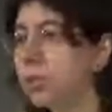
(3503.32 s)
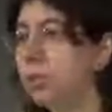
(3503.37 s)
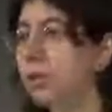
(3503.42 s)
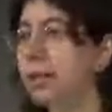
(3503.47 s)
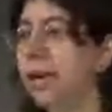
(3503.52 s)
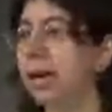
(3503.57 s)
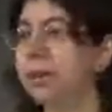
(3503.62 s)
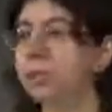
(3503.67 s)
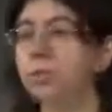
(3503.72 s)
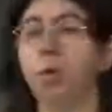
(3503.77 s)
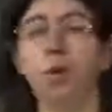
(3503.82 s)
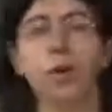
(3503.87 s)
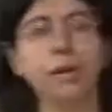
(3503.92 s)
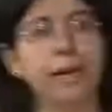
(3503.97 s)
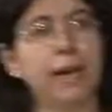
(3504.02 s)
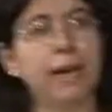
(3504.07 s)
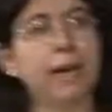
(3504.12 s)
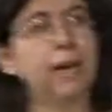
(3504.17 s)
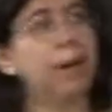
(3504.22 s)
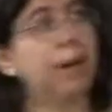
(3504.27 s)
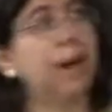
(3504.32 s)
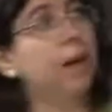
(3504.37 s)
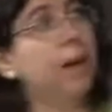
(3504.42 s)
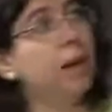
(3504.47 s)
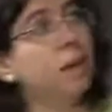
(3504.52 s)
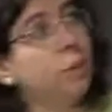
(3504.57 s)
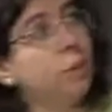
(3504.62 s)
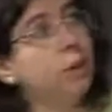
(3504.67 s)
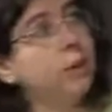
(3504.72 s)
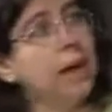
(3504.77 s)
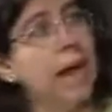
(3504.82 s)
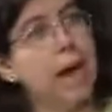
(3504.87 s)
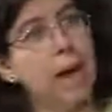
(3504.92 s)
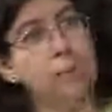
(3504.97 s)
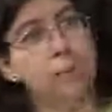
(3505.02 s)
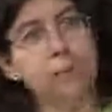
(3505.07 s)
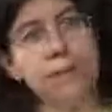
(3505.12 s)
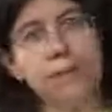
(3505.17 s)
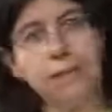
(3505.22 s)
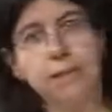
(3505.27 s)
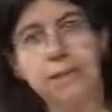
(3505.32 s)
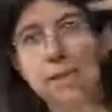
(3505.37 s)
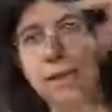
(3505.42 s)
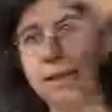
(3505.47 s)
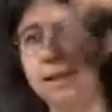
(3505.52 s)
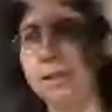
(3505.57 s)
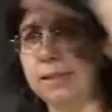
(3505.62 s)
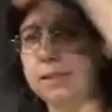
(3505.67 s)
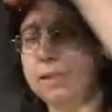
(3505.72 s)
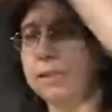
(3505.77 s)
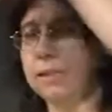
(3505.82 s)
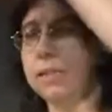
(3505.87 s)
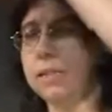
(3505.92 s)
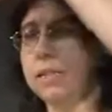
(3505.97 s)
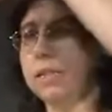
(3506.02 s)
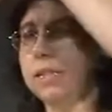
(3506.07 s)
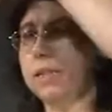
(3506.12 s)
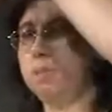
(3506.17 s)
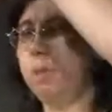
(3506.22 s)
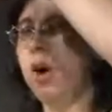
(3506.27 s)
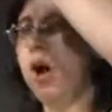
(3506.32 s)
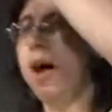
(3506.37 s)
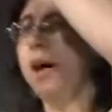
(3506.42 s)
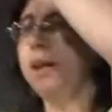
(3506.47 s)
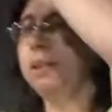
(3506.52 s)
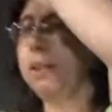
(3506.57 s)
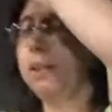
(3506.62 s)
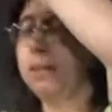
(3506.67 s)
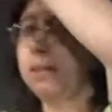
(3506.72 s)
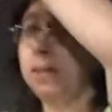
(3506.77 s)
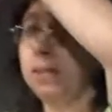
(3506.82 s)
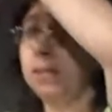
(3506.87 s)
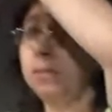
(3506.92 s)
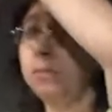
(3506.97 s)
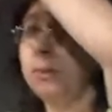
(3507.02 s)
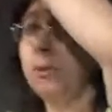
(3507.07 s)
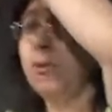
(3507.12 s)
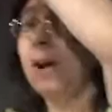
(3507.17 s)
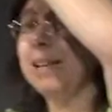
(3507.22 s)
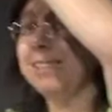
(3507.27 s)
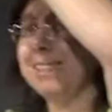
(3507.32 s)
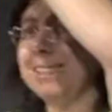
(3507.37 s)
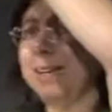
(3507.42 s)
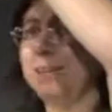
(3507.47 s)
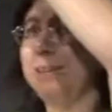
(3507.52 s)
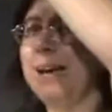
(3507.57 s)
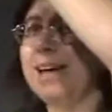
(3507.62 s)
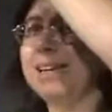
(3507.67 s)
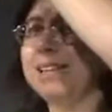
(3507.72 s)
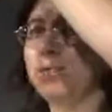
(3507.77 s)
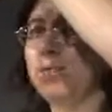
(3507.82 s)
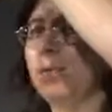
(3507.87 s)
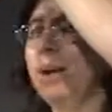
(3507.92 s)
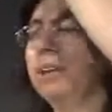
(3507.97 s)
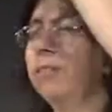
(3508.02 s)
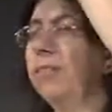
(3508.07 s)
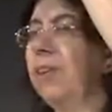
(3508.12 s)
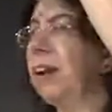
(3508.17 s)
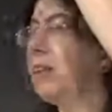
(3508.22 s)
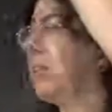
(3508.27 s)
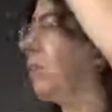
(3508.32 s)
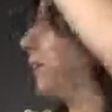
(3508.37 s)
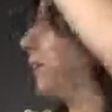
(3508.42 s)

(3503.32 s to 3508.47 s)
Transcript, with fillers: we get more data, what happens is the spot that tells me what's the best weight vector